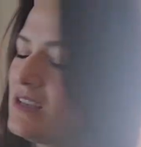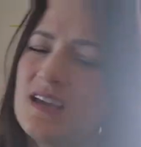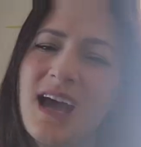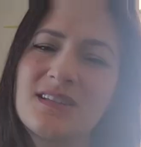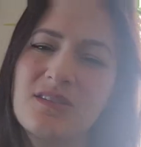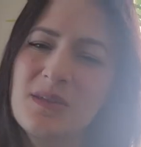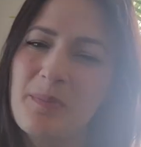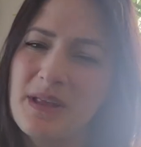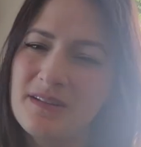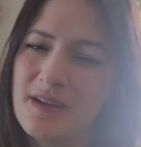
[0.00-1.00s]
Yeah, so the
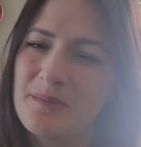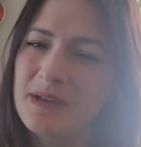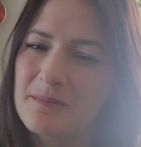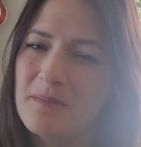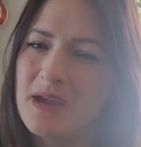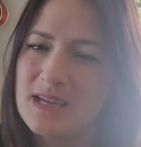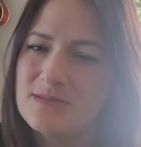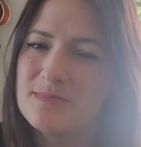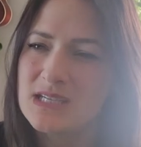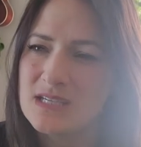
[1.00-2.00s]
pandemic
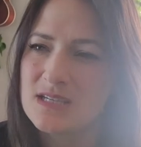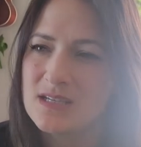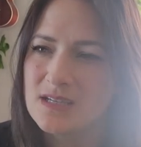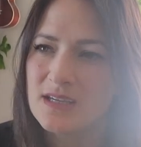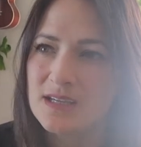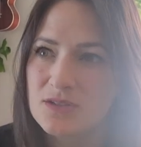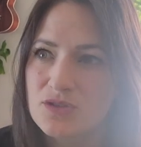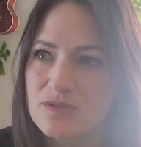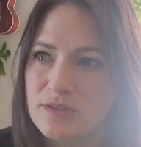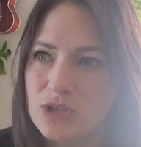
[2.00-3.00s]
made me
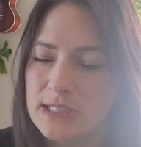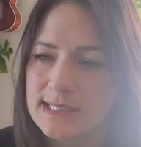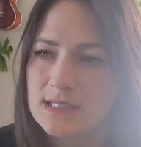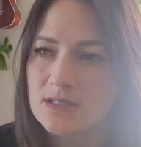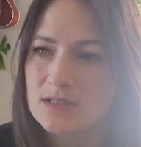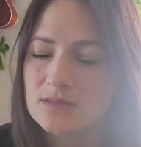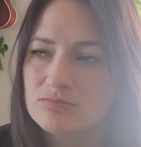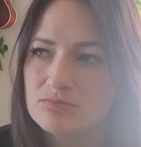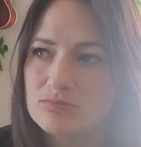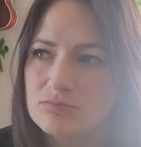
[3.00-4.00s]
introverted.
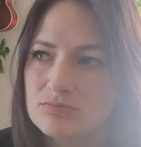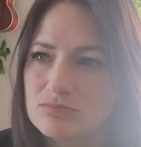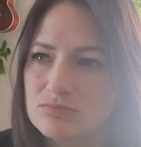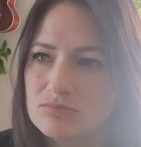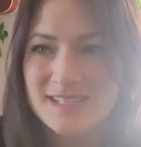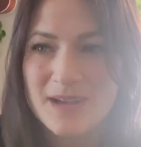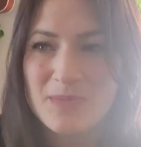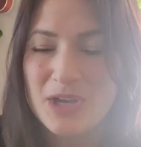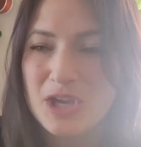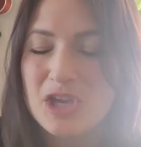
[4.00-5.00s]
Because
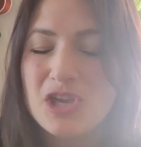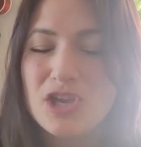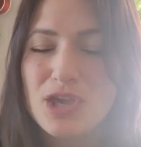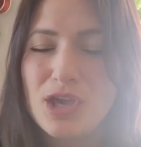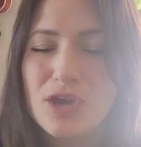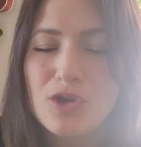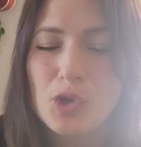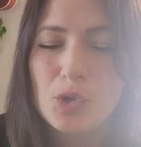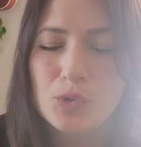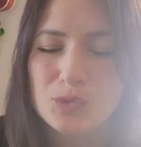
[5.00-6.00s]
I'm a
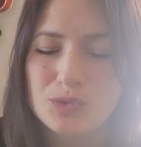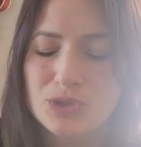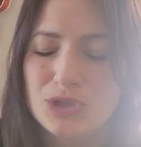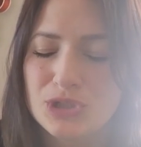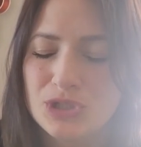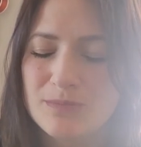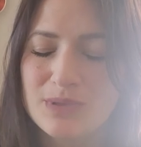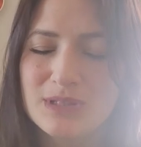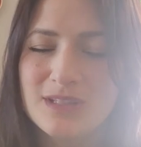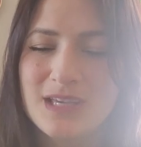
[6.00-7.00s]
huge
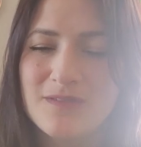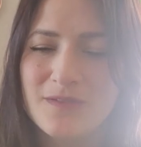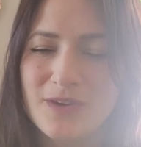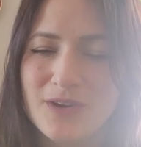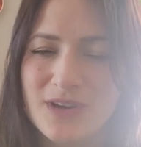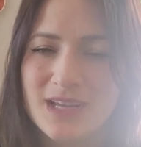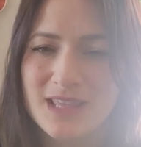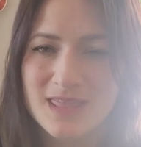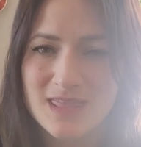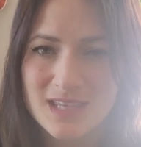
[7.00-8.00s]
believer
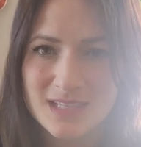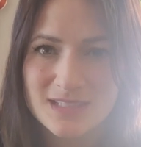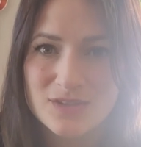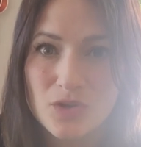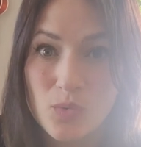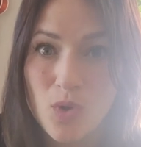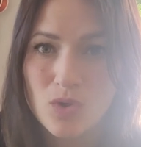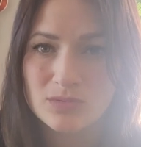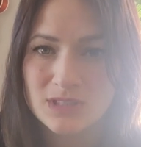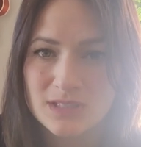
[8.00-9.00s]
in this
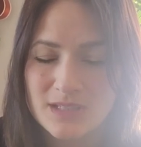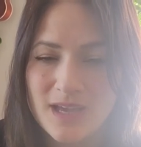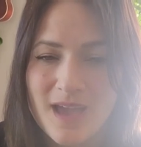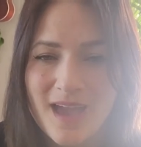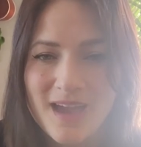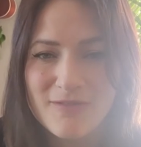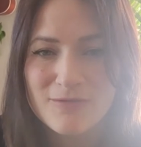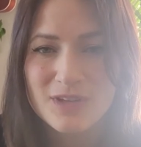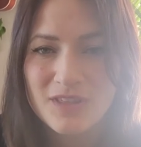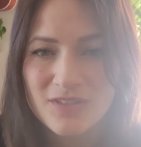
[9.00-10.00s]
quote.
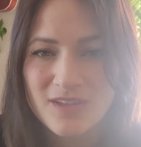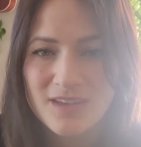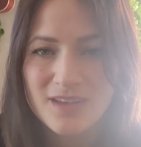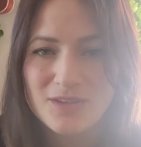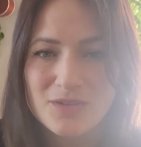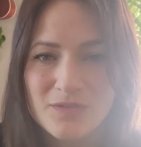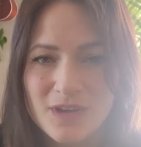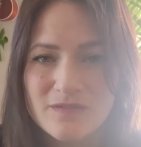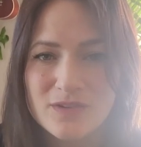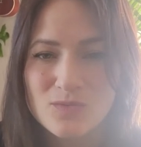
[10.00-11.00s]
Everything you've
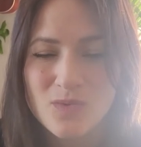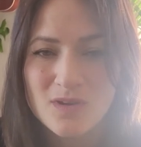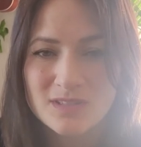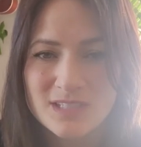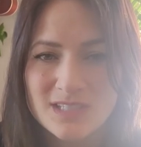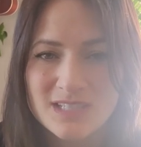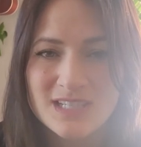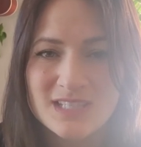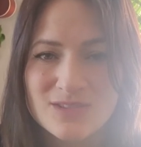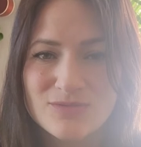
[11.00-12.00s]
ever wanted
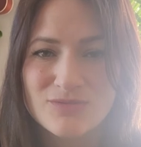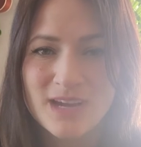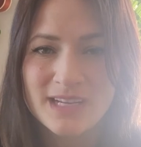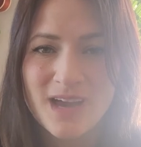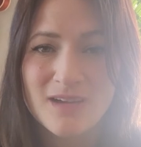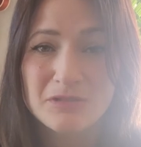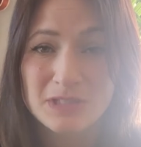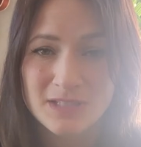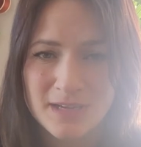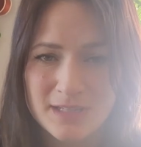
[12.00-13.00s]
is right
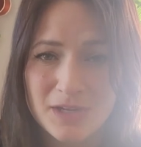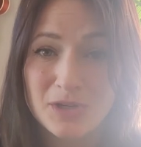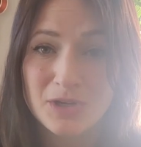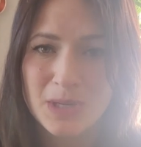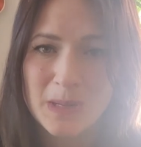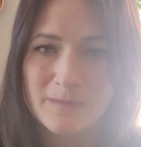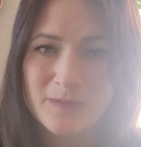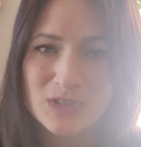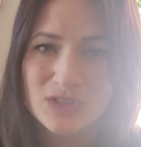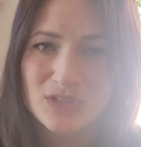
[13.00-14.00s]
outside your
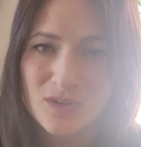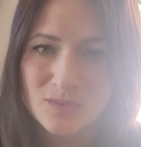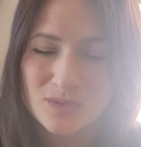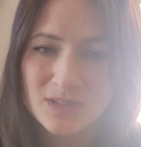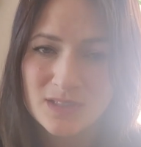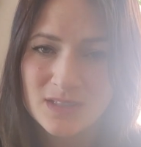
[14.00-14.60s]
comfort zone.